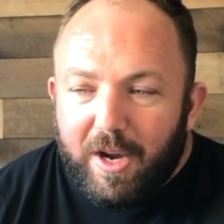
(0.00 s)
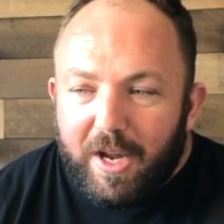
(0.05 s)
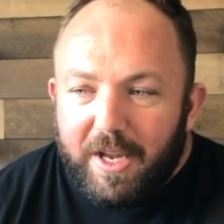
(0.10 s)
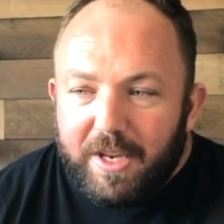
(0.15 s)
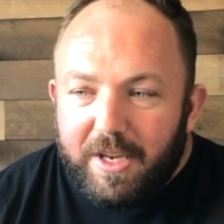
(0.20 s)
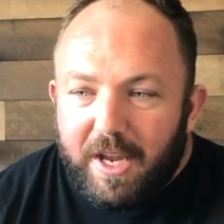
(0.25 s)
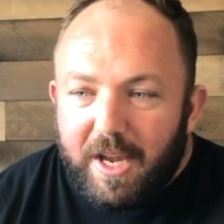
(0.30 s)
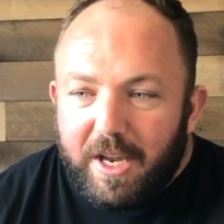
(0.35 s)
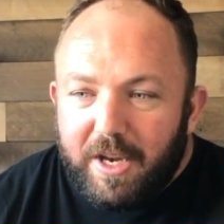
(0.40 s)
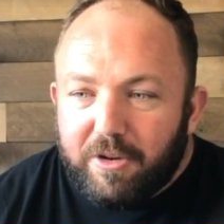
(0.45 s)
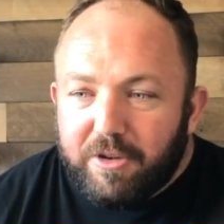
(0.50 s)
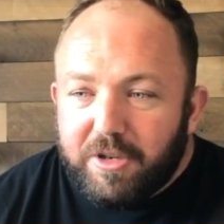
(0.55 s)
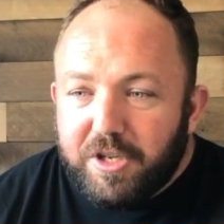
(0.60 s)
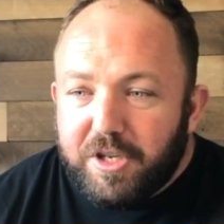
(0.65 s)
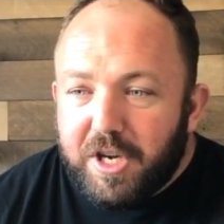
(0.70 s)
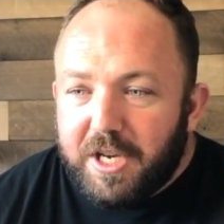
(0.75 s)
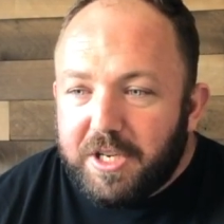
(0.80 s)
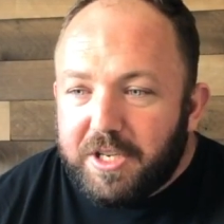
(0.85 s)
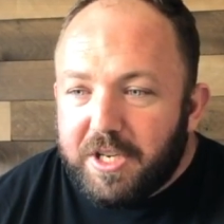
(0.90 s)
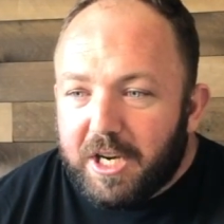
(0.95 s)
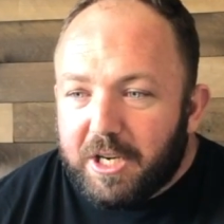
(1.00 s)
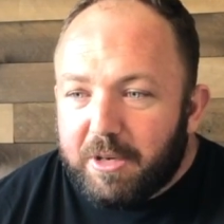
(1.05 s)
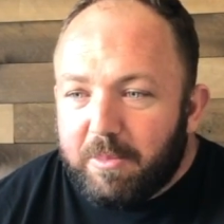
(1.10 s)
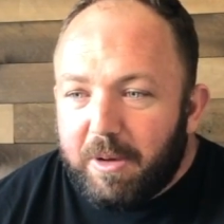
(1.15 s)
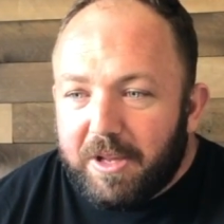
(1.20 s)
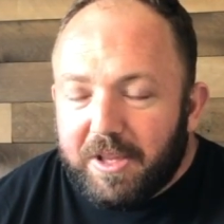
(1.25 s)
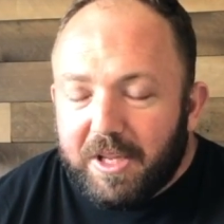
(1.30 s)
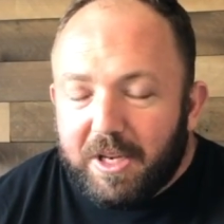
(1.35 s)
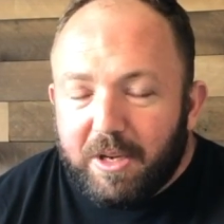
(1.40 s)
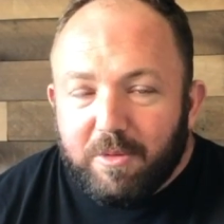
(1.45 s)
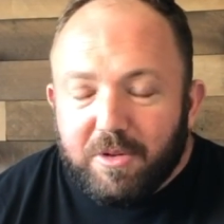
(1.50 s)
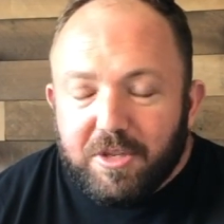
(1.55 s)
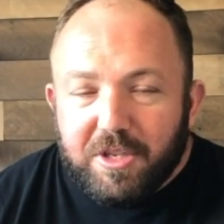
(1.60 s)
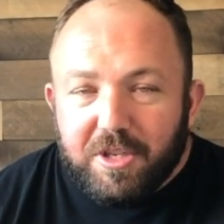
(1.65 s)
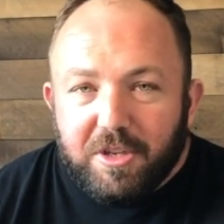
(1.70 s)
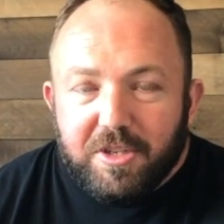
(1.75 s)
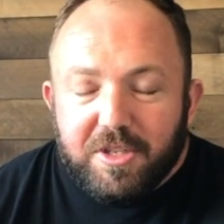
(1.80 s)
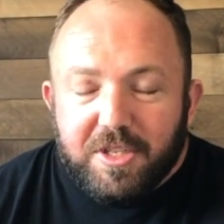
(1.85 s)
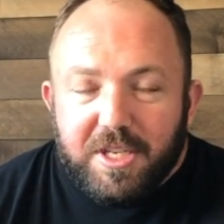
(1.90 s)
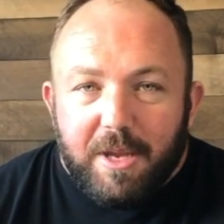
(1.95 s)
And I know TJ had talked about that he was
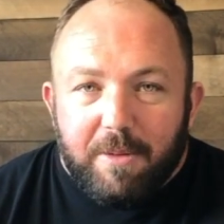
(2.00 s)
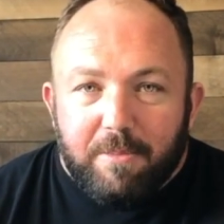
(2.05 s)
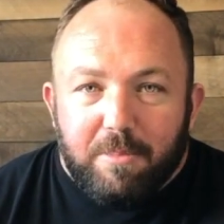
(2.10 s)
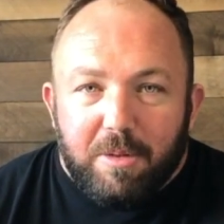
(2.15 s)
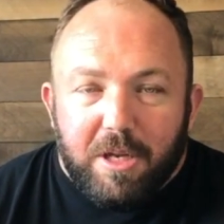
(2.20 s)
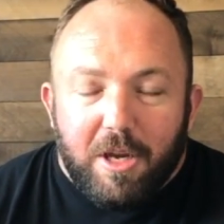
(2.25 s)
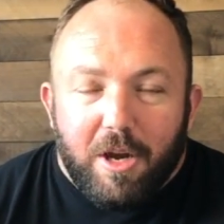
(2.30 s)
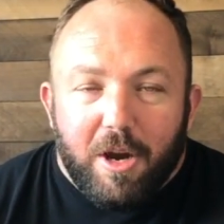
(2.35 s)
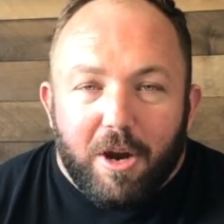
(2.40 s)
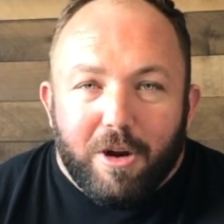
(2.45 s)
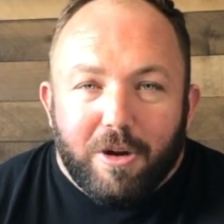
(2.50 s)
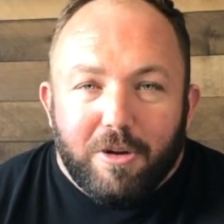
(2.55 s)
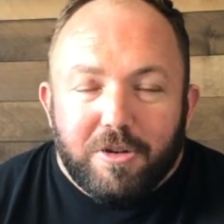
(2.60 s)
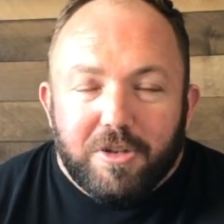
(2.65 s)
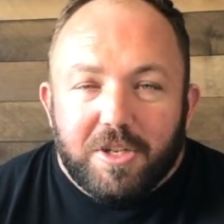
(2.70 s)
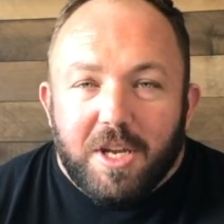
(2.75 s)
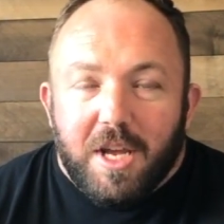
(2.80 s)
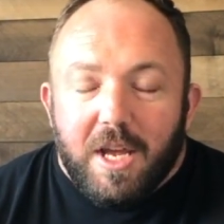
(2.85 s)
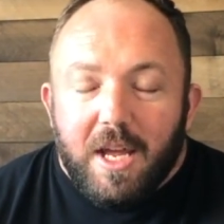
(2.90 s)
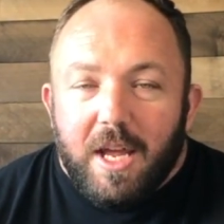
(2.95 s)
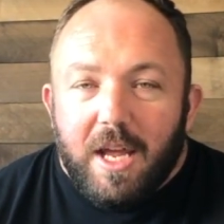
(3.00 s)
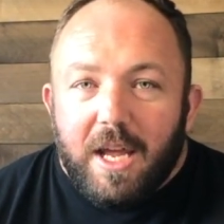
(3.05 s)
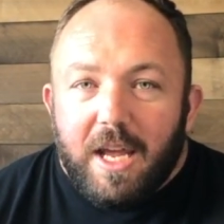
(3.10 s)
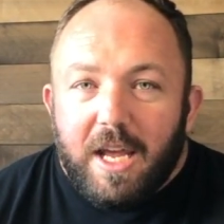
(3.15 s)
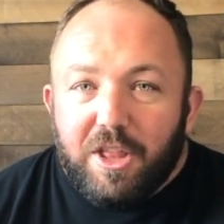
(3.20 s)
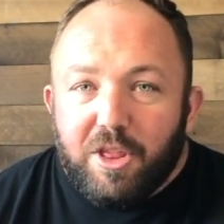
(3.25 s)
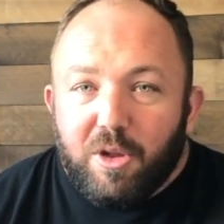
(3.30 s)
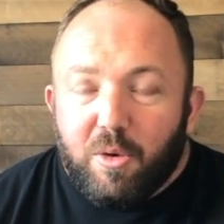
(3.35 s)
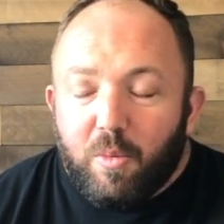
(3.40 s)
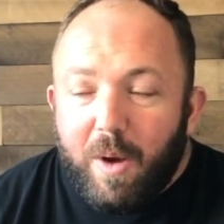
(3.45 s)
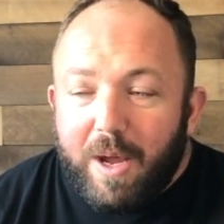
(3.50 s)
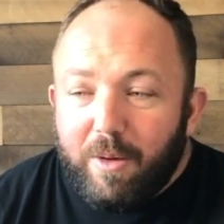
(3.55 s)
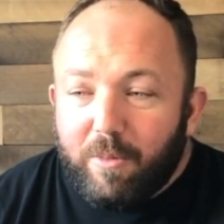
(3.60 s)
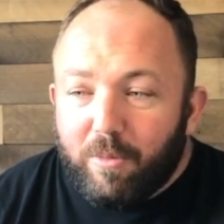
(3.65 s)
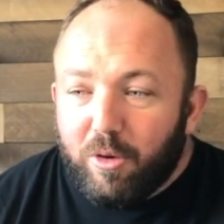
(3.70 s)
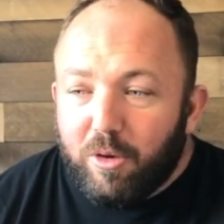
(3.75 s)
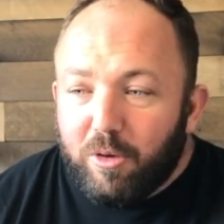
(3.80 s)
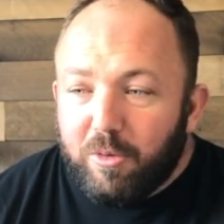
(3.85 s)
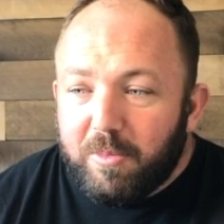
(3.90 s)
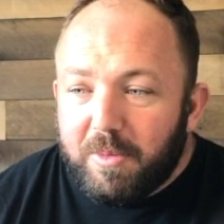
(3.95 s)
still setting PRs in the weight
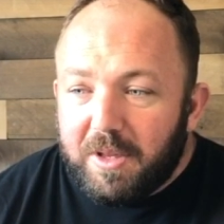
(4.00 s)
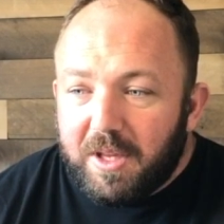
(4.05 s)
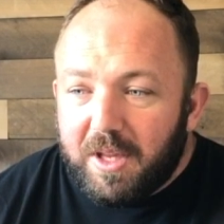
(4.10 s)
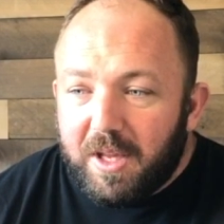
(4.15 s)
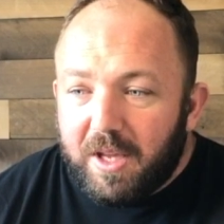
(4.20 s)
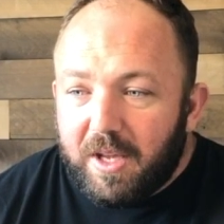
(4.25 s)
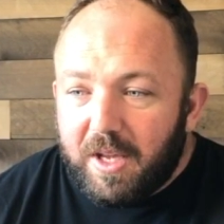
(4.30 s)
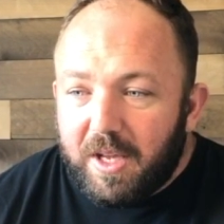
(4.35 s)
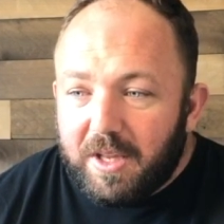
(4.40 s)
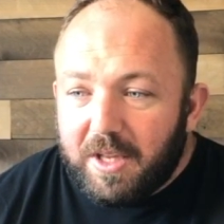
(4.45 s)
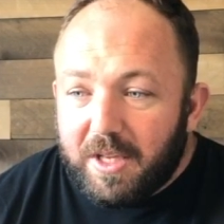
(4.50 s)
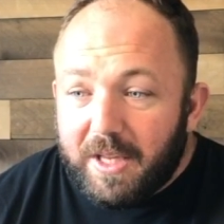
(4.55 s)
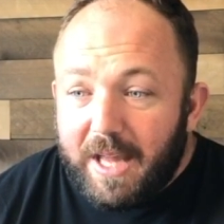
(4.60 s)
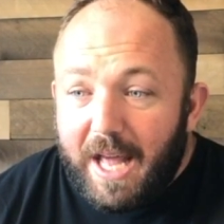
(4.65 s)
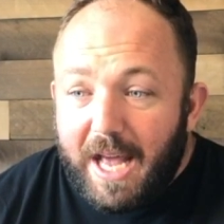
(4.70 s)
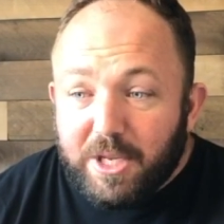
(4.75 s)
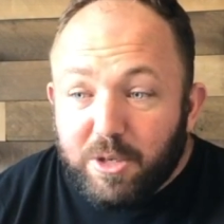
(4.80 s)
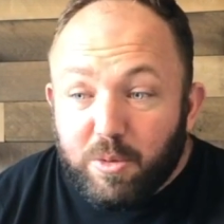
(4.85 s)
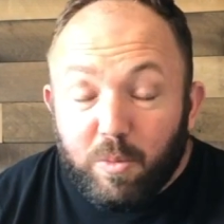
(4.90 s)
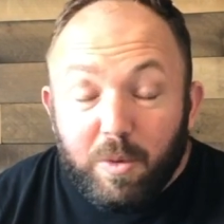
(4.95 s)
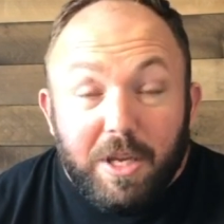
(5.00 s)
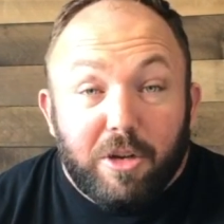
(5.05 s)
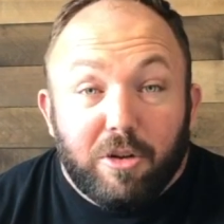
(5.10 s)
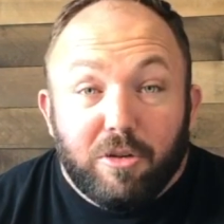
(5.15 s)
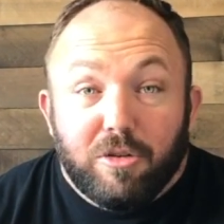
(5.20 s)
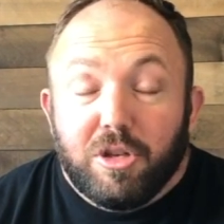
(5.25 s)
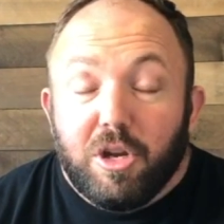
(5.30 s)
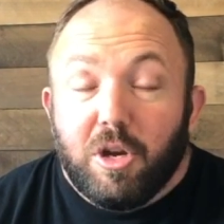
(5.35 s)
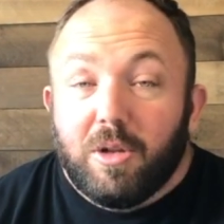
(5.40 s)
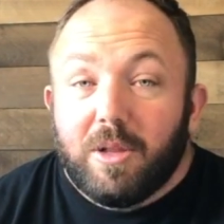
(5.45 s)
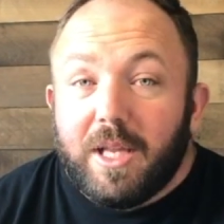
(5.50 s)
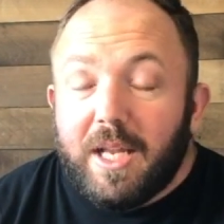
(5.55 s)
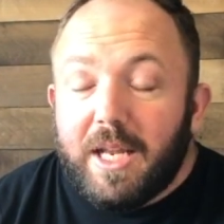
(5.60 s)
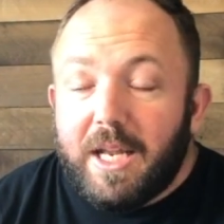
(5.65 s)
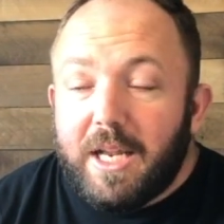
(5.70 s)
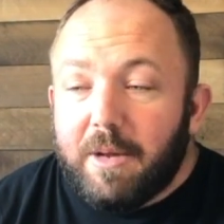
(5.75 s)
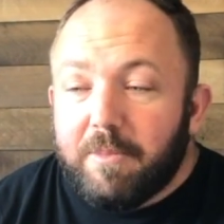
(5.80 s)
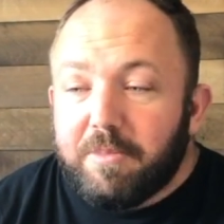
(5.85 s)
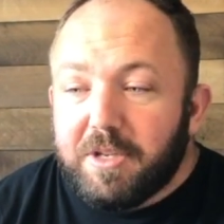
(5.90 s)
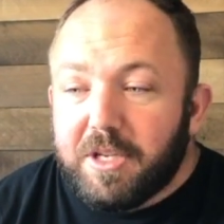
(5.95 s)
room in the last week or so
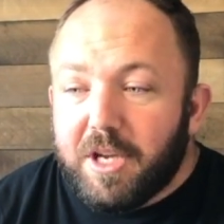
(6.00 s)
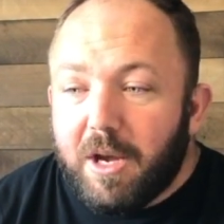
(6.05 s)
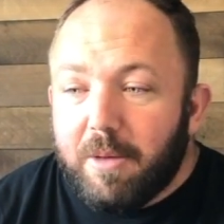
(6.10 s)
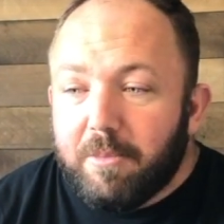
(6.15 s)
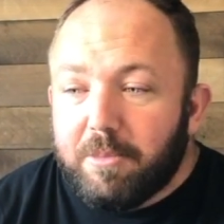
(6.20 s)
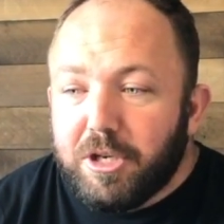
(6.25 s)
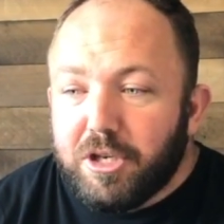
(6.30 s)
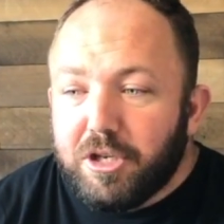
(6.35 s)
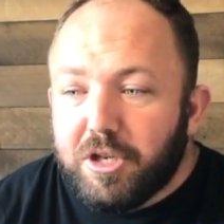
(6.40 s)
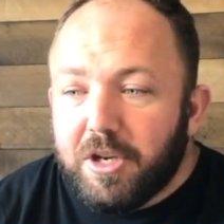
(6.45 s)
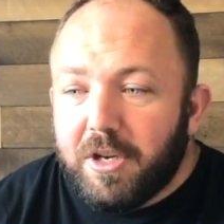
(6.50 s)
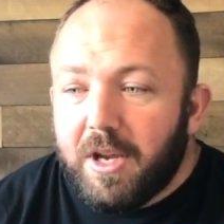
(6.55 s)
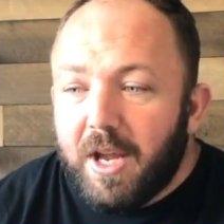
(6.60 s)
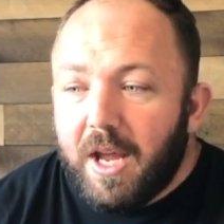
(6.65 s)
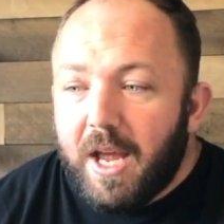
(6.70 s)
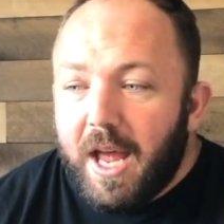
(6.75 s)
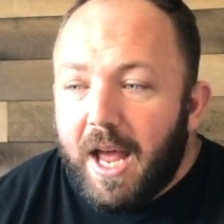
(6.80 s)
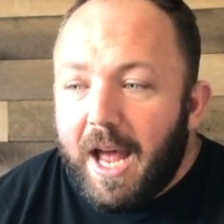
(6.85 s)
leading up to competition.